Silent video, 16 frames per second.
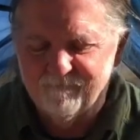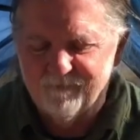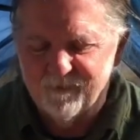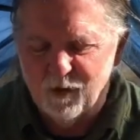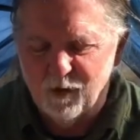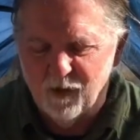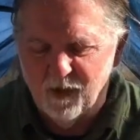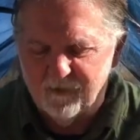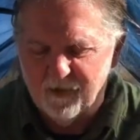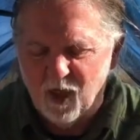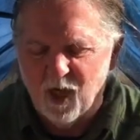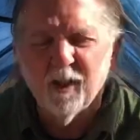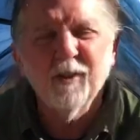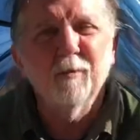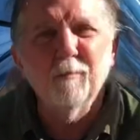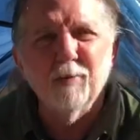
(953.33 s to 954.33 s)
you know, I've
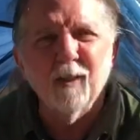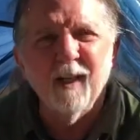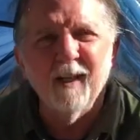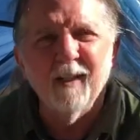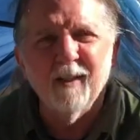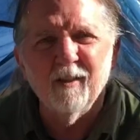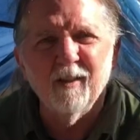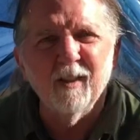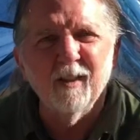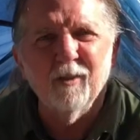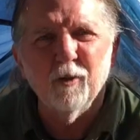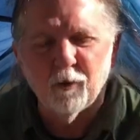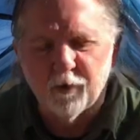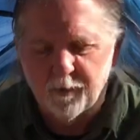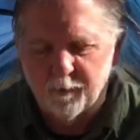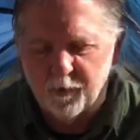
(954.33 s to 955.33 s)
contemplated
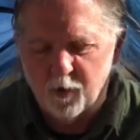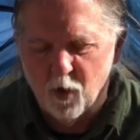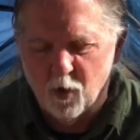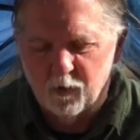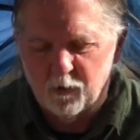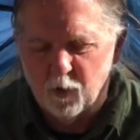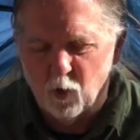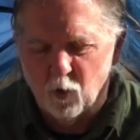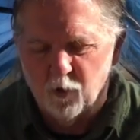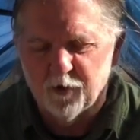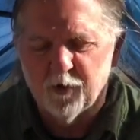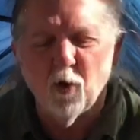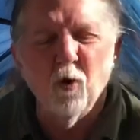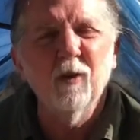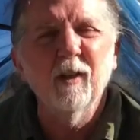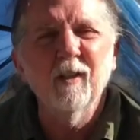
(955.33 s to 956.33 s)
doing some cold
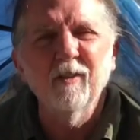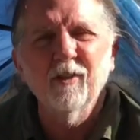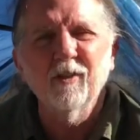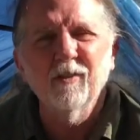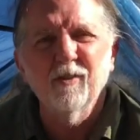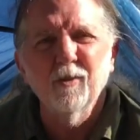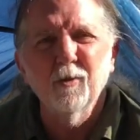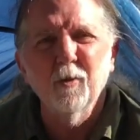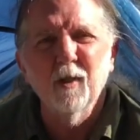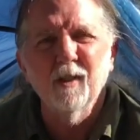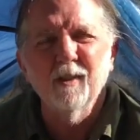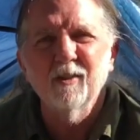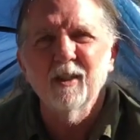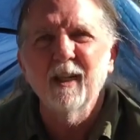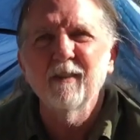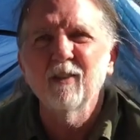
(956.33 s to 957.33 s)
soaking just to
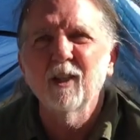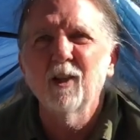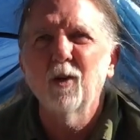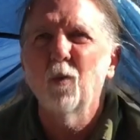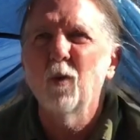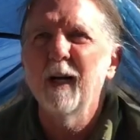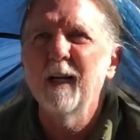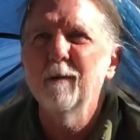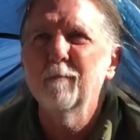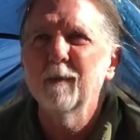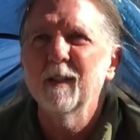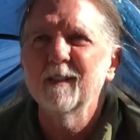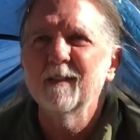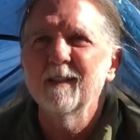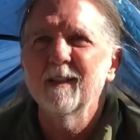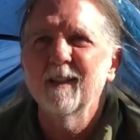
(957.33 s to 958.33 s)
save a little weight,
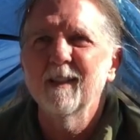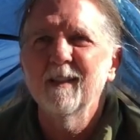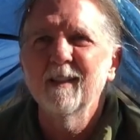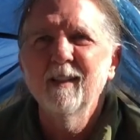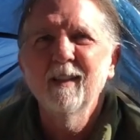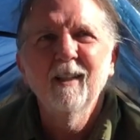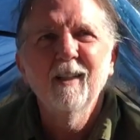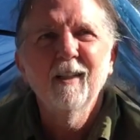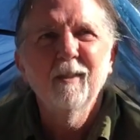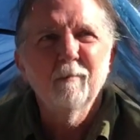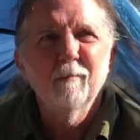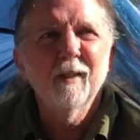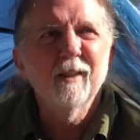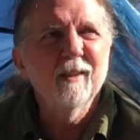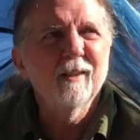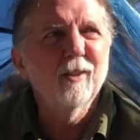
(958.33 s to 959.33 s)
but
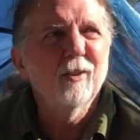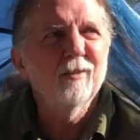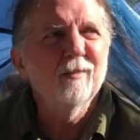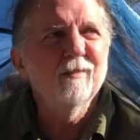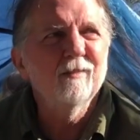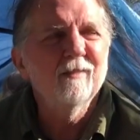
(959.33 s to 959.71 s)
you know,